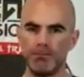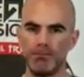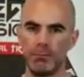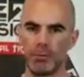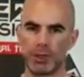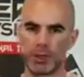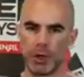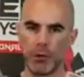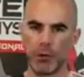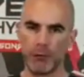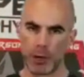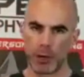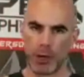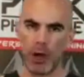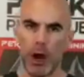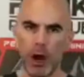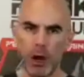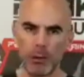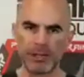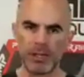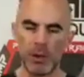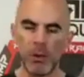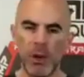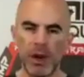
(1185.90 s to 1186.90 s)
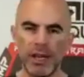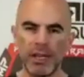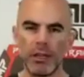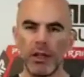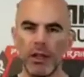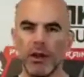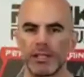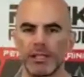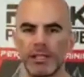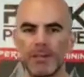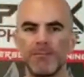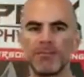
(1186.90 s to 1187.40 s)
So for carbs and weight
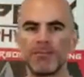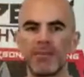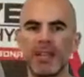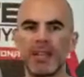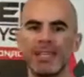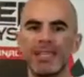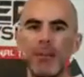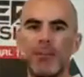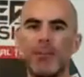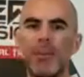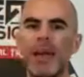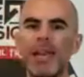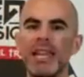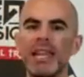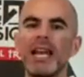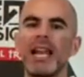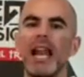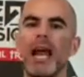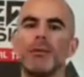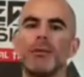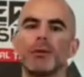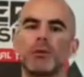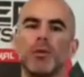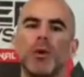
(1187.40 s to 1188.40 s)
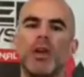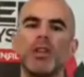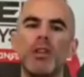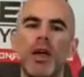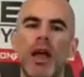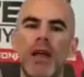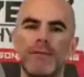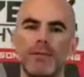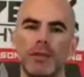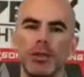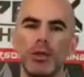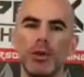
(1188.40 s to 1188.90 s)
loss, depending on how much weight you
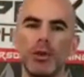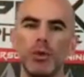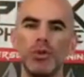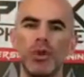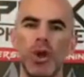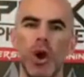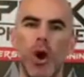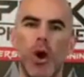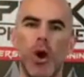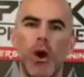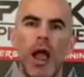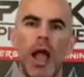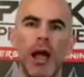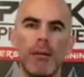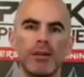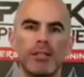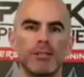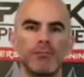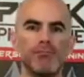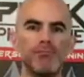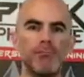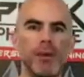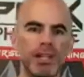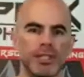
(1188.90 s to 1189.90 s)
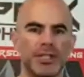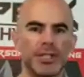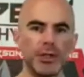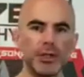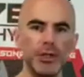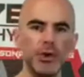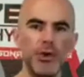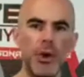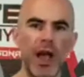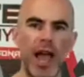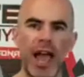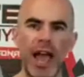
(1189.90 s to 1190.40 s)
have to lose or how much muscle
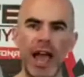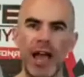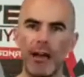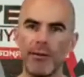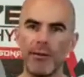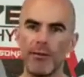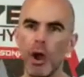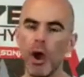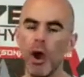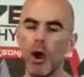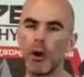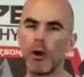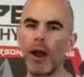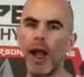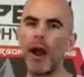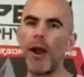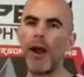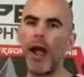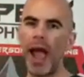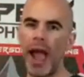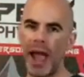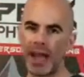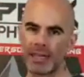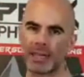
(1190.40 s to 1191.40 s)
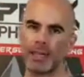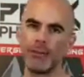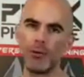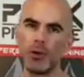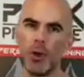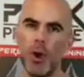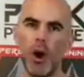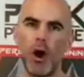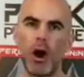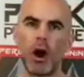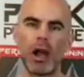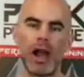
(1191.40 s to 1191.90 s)
you have or how active
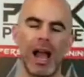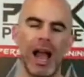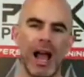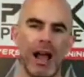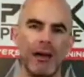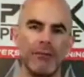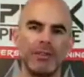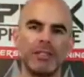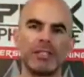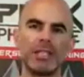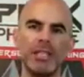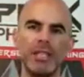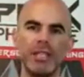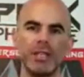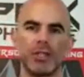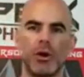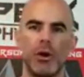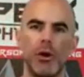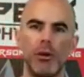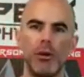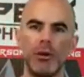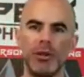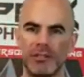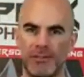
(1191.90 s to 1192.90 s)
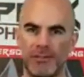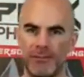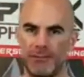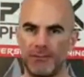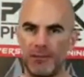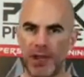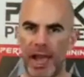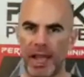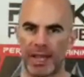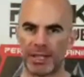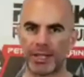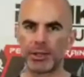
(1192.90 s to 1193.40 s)
you are, obviously these are always
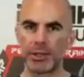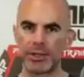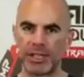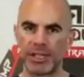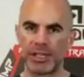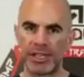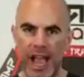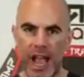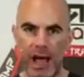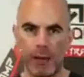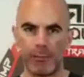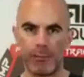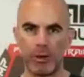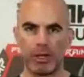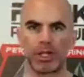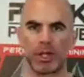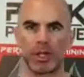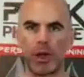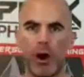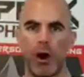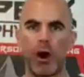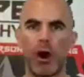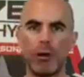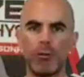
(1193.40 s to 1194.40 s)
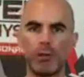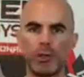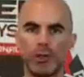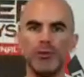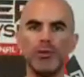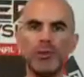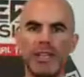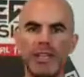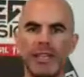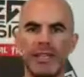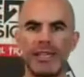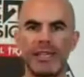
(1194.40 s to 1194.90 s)
factors in how much carbs you
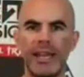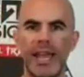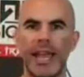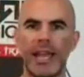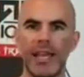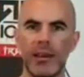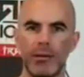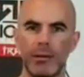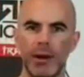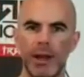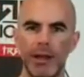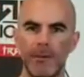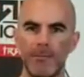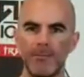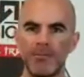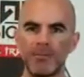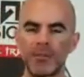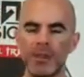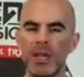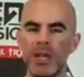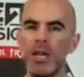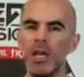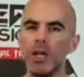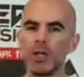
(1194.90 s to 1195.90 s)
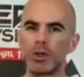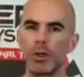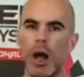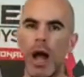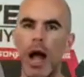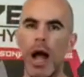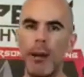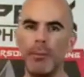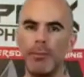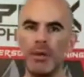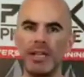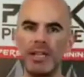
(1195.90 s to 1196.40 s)
need a day, right?
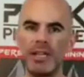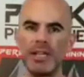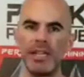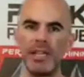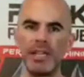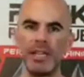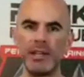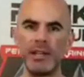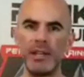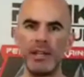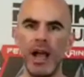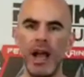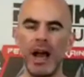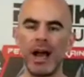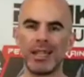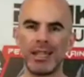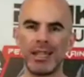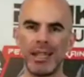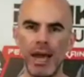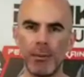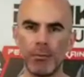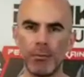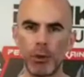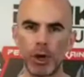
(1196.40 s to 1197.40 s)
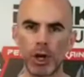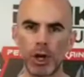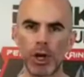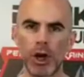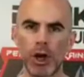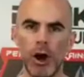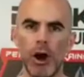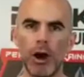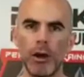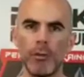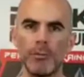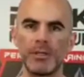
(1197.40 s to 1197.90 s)
So I'm going to need a lot more
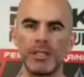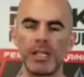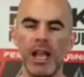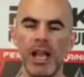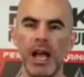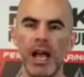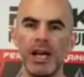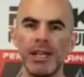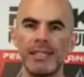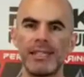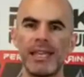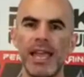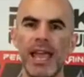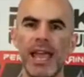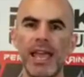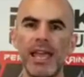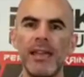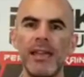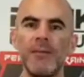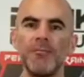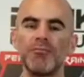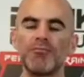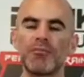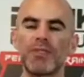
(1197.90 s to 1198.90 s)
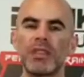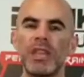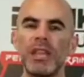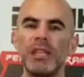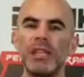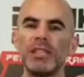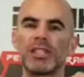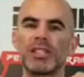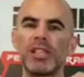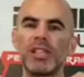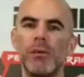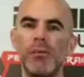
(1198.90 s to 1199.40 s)
carbs a day
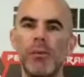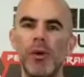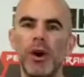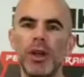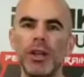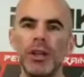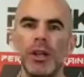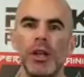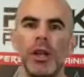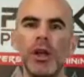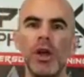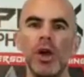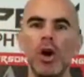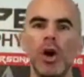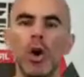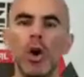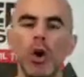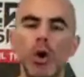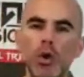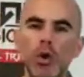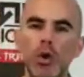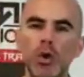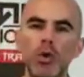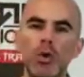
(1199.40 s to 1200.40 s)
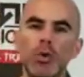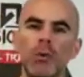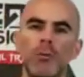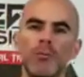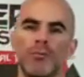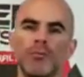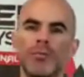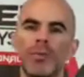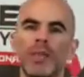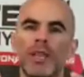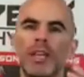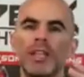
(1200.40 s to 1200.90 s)
than someone who
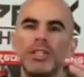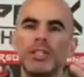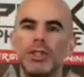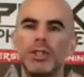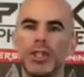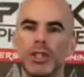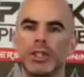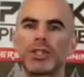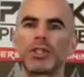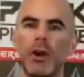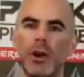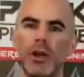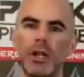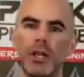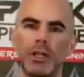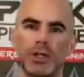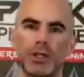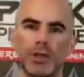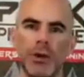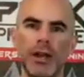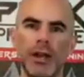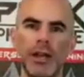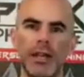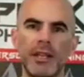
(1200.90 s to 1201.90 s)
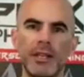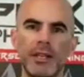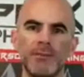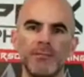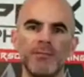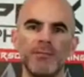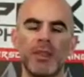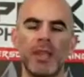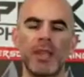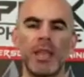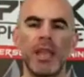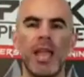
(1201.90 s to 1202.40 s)
is just started
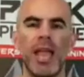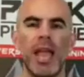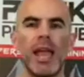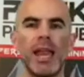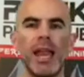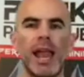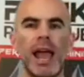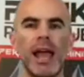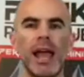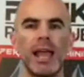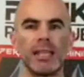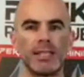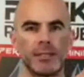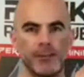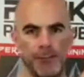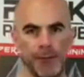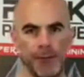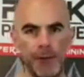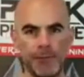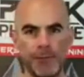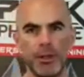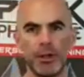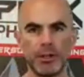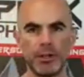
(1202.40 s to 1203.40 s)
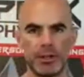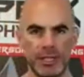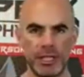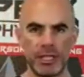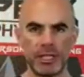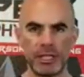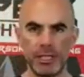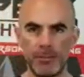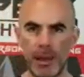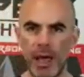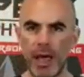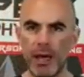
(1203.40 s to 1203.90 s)
training and has fifty or
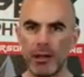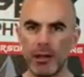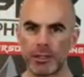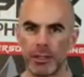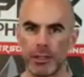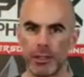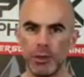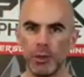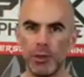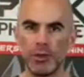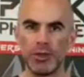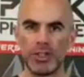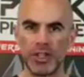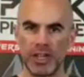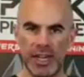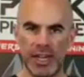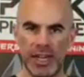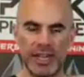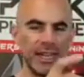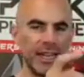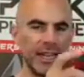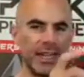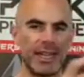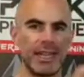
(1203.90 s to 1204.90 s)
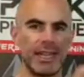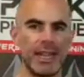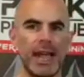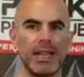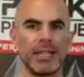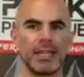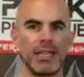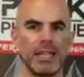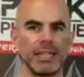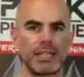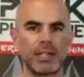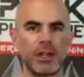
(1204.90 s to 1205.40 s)
sixty pounds to lose. They're going to need a
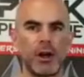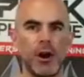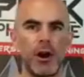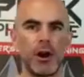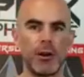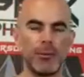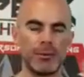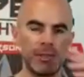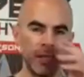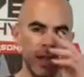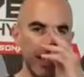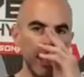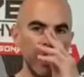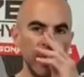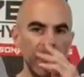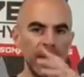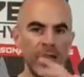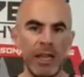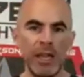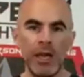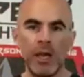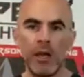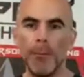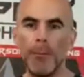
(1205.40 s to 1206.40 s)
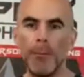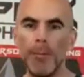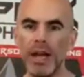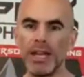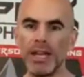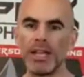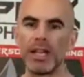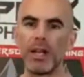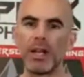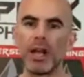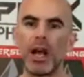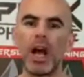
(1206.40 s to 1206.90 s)
lot less carbs.
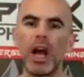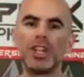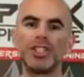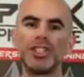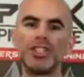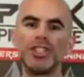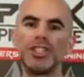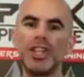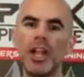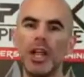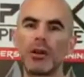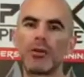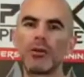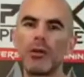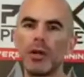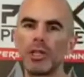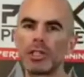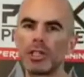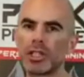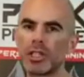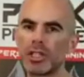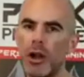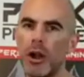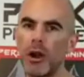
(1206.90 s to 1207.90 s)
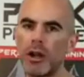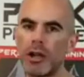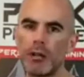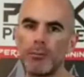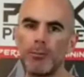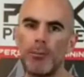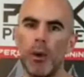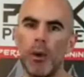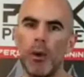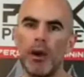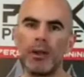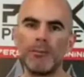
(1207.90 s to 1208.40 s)
But a general
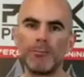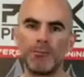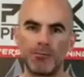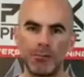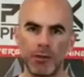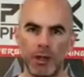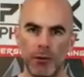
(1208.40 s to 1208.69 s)
starting point